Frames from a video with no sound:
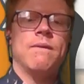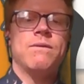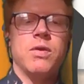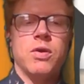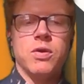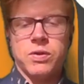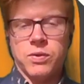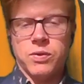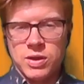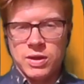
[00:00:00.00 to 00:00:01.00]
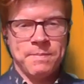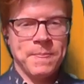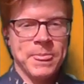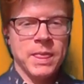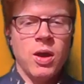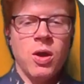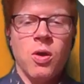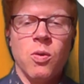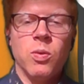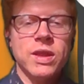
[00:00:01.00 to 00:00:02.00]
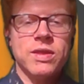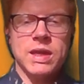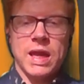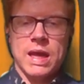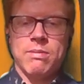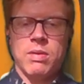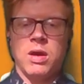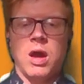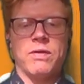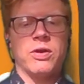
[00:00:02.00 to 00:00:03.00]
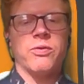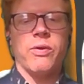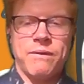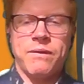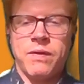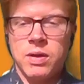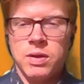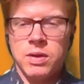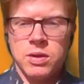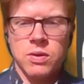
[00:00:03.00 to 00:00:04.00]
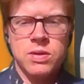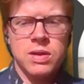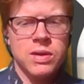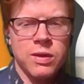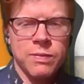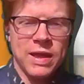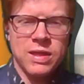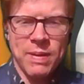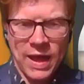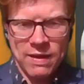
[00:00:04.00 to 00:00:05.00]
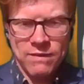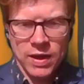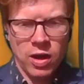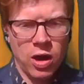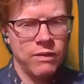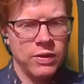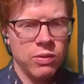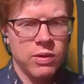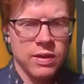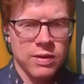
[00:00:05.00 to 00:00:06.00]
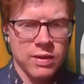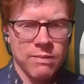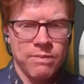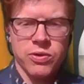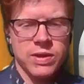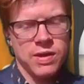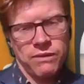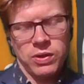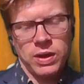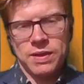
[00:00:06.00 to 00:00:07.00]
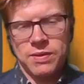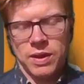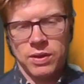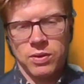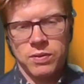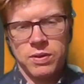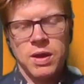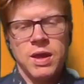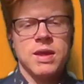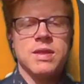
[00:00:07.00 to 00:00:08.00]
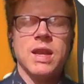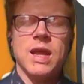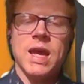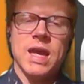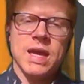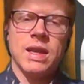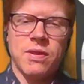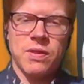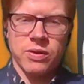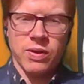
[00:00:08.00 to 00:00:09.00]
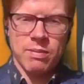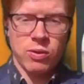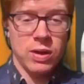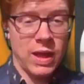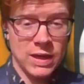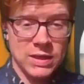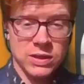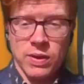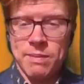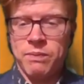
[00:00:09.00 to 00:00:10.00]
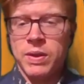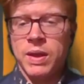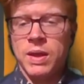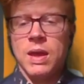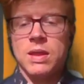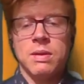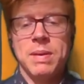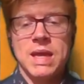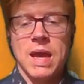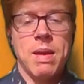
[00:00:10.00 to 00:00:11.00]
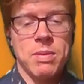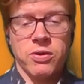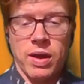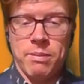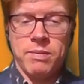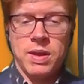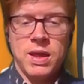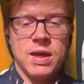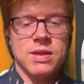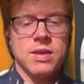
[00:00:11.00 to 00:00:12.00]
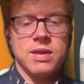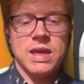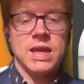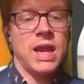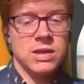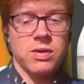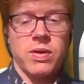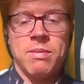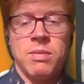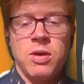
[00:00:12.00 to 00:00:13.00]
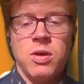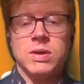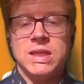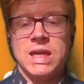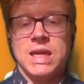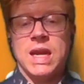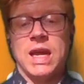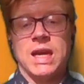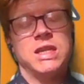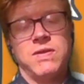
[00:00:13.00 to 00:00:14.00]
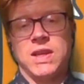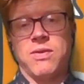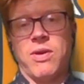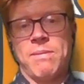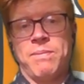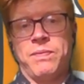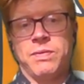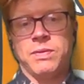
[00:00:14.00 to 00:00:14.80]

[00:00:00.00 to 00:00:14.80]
First question. What is the name of a graph used to display the behavior of an organism during different light cycles? Is it A, a lithogram or a litogram? Is it B, a mammogram? Is it C, an actogram? Or D, an activitygram?